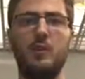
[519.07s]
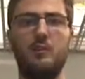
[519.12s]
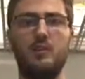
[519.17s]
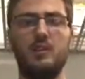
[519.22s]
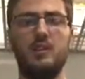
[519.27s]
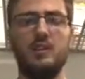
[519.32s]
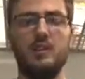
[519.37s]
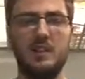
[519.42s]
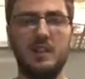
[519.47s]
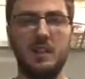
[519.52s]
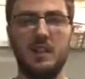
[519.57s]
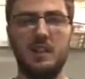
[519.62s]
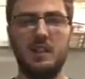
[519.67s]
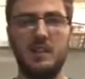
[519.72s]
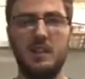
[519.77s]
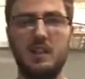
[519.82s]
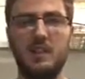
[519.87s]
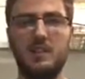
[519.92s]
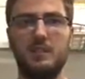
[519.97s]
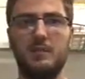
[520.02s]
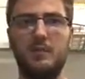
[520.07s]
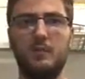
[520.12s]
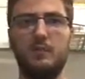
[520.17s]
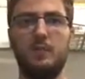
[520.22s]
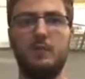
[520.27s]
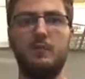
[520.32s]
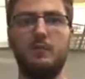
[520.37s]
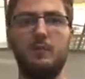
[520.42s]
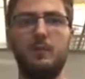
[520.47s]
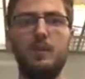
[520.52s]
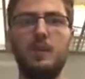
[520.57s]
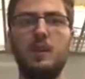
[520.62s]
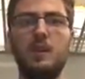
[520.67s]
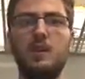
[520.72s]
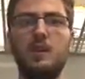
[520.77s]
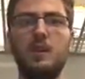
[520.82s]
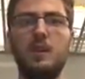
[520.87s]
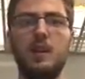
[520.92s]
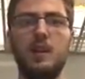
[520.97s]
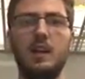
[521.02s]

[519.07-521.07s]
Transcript: It was a successful performance,